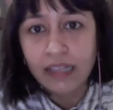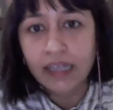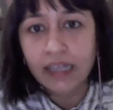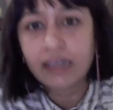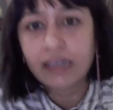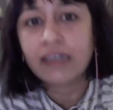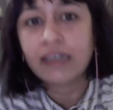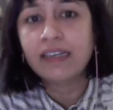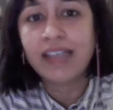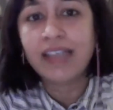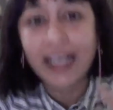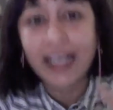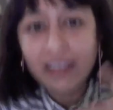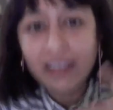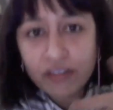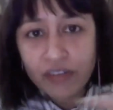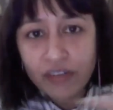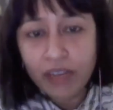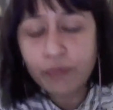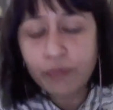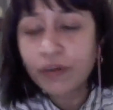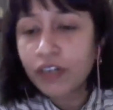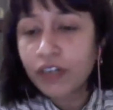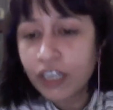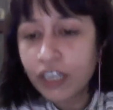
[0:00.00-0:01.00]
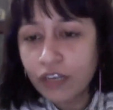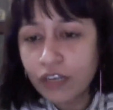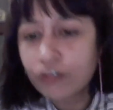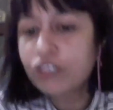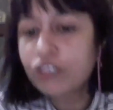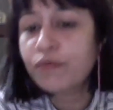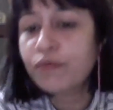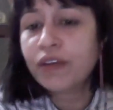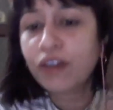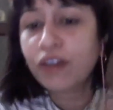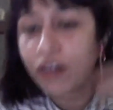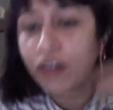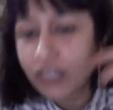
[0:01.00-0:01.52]
that it gets
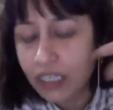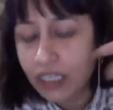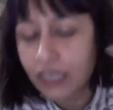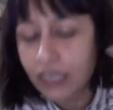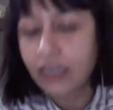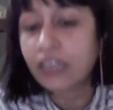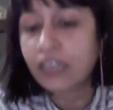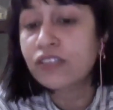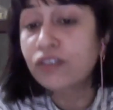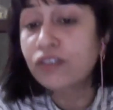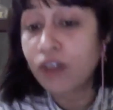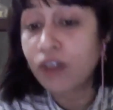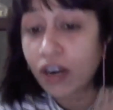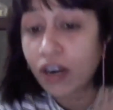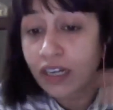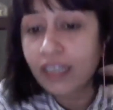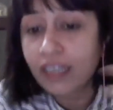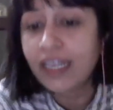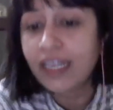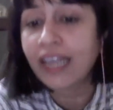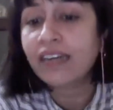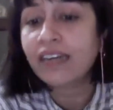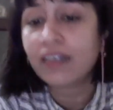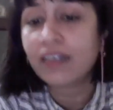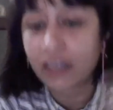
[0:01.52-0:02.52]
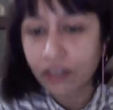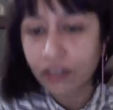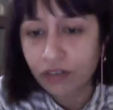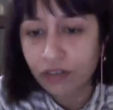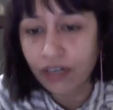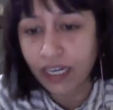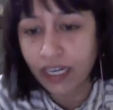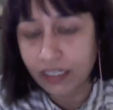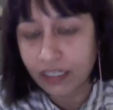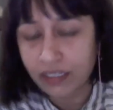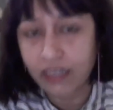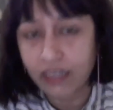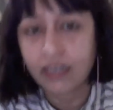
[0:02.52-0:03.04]
reproduced because it does not get
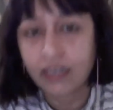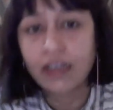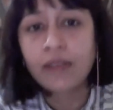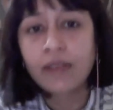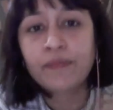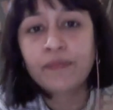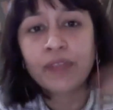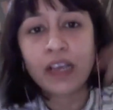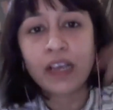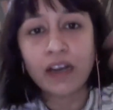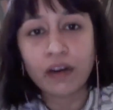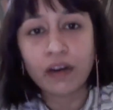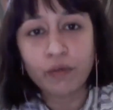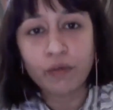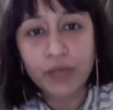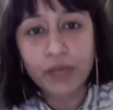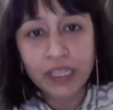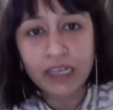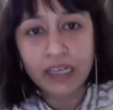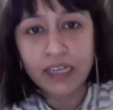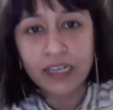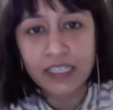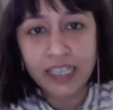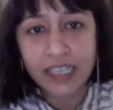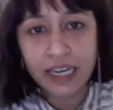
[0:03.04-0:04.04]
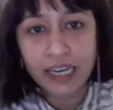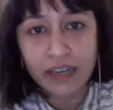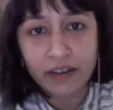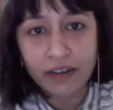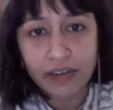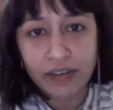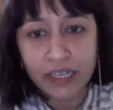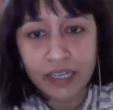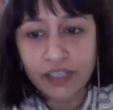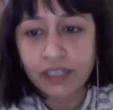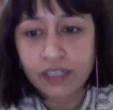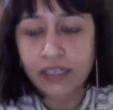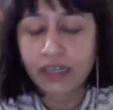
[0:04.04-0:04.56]
addressed within a
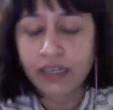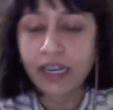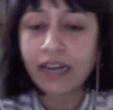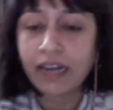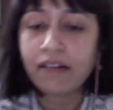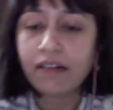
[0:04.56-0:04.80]
generation.